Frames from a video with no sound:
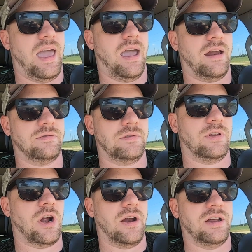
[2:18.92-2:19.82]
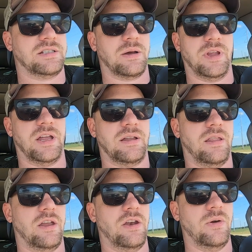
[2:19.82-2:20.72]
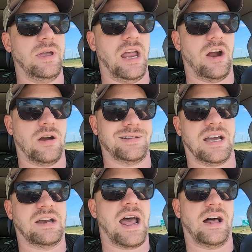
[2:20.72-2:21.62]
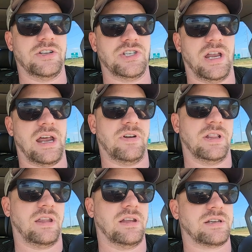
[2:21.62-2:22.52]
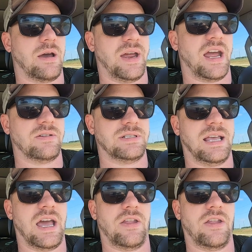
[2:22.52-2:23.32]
and learning some of the new gear, technology, and everything that's coming out